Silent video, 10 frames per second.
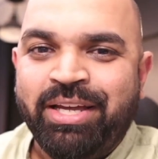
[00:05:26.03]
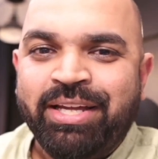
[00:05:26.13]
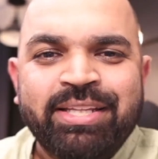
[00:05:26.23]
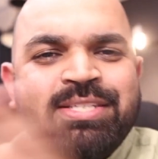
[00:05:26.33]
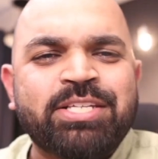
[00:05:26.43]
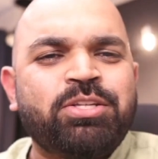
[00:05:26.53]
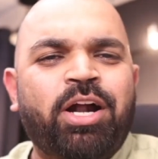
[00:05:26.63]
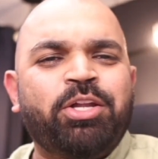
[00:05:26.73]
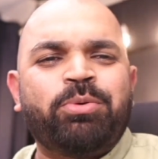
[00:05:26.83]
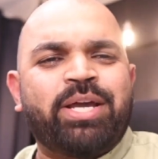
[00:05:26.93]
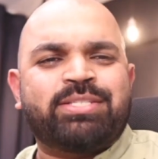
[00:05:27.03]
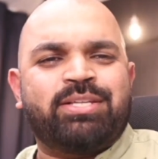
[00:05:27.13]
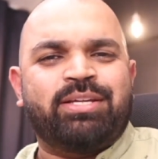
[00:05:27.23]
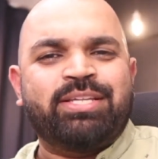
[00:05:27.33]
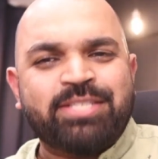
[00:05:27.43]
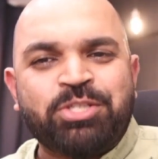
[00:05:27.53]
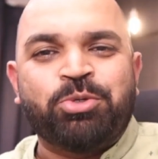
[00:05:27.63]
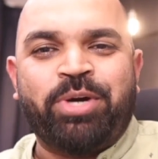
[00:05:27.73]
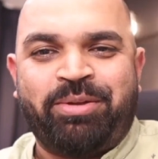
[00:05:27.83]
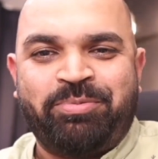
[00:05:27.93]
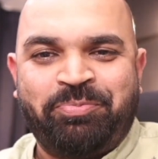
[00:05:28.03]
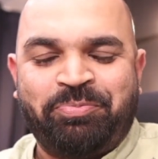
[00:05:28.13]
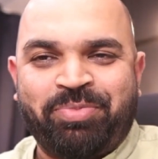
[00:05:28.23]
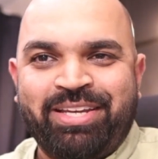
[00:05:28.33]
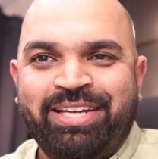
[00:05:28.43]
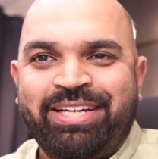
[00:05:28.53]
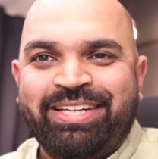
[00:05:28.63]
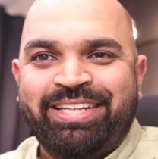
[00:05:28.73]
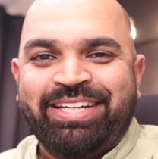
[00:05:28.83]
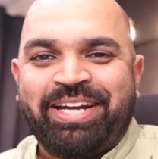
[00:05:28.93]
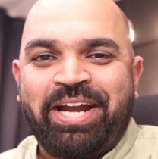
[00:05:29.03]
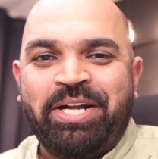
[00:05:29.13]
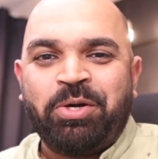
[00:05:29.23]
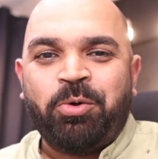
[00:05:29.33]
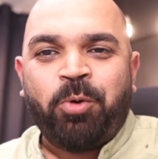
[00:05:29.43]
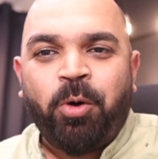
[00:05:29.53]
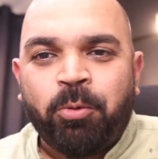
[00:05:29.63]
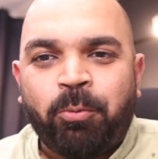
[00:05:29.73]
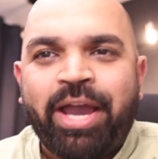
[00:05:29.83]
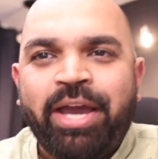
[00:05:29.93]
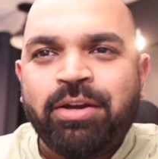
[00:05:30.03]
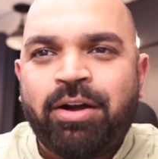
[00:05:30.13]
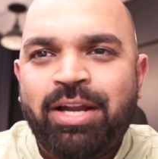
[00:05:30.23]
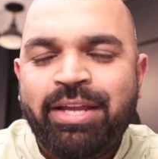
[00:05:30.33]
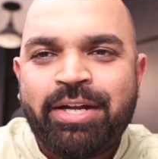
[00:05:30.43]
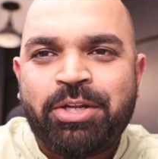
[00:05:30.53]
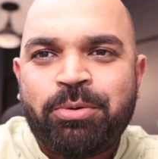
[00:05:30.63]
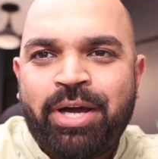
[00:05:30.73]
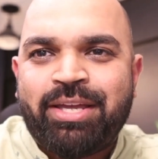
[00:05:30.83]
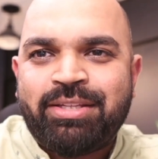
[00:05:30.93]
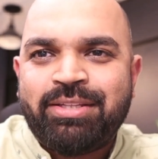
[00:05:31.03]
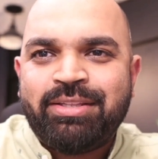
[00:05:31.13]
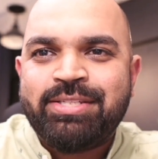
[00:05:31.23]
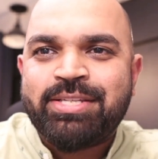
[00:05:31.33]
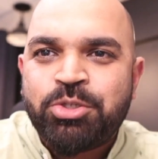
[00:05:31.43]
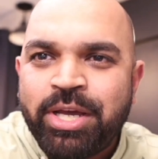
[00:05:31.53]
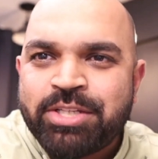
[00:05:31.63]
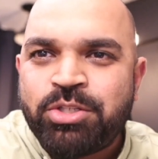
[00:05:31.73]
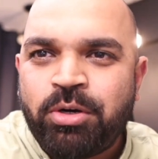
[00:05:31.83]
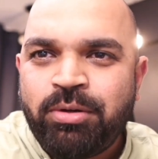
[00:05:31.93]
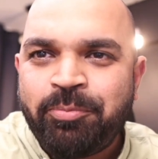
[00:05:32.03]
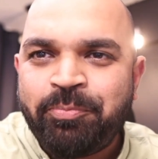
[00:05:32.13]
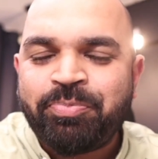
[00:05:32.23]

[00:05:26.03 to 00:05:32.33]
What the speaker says: This is not UX, this is UI, right? Oh, why are you calling it UI? This is UX, no?